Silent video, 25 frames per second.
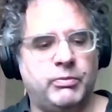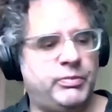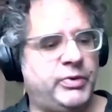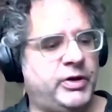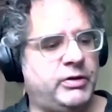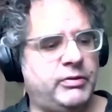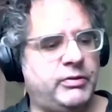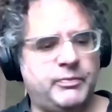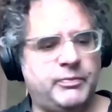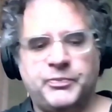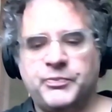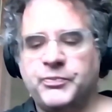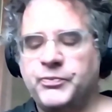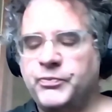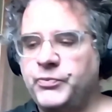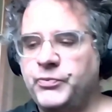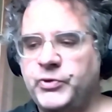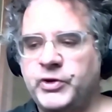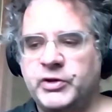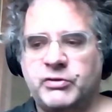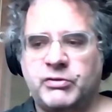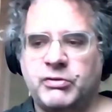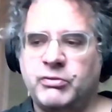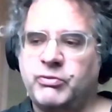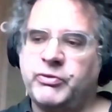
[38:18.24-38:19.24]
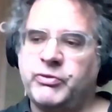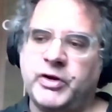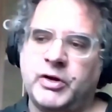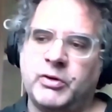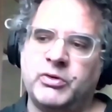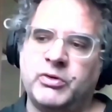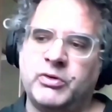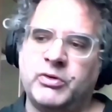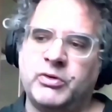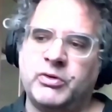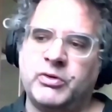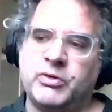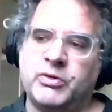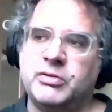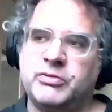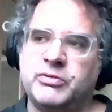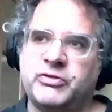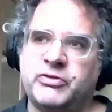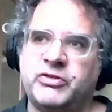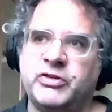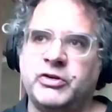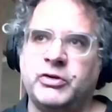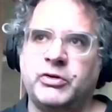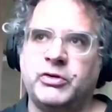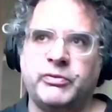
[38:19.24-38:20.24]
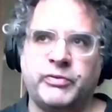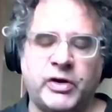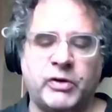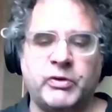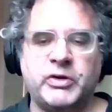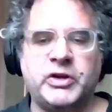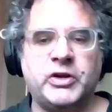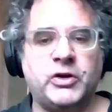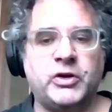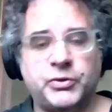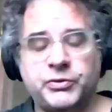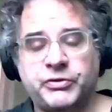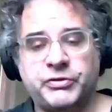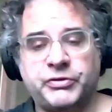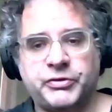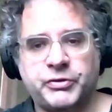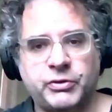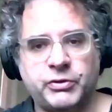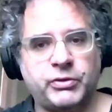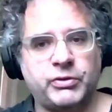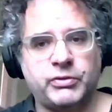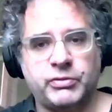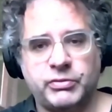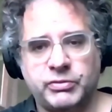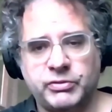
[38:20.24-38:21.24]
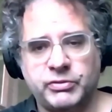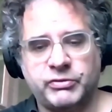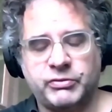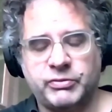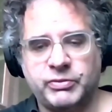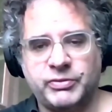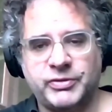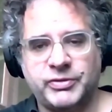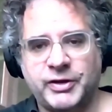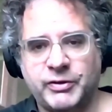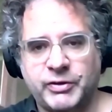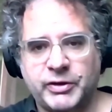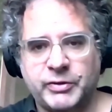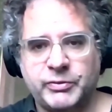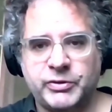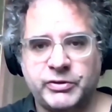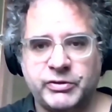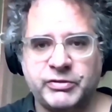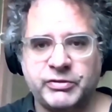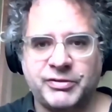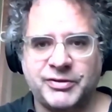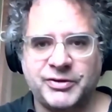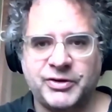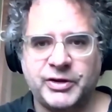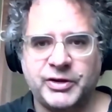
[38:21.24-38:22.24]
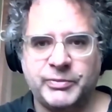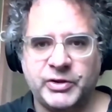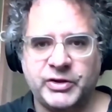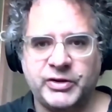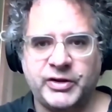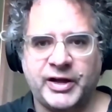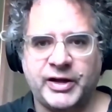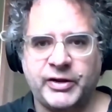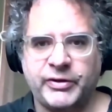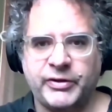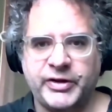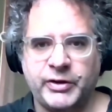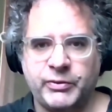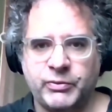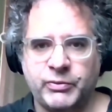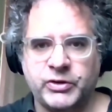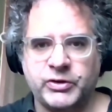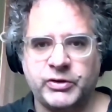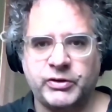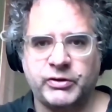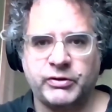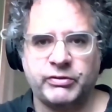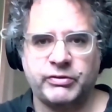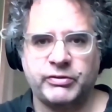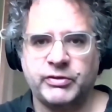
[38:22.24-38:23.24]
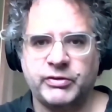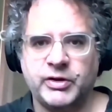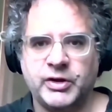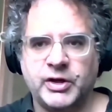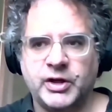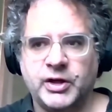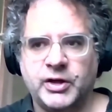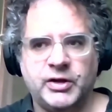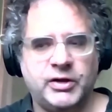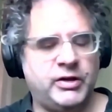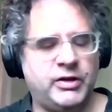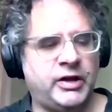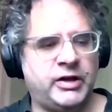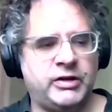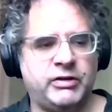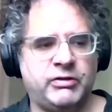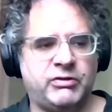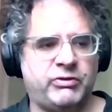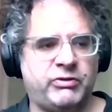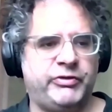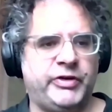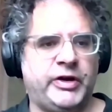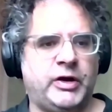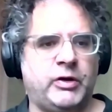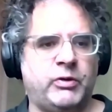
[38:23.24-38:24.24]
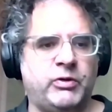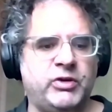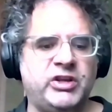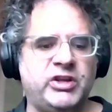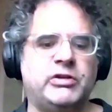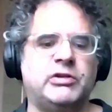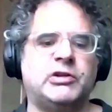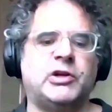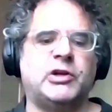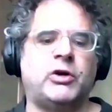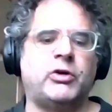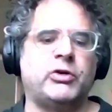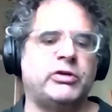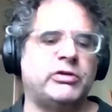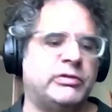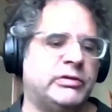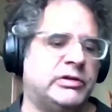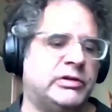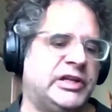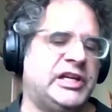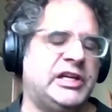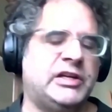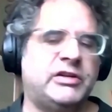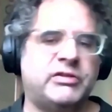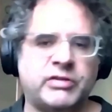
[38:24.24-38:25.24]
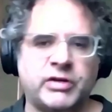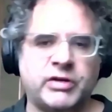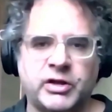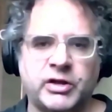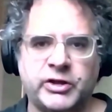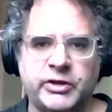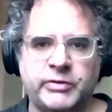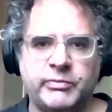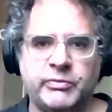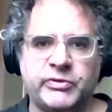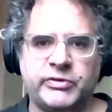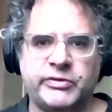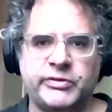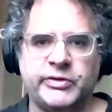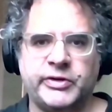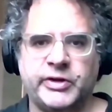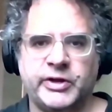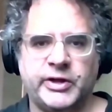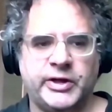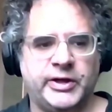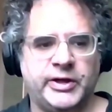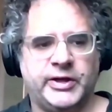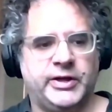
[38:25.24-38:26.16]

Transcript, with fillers: but it's very still very old school is how I would describe it, how that works, and it's very long lead times.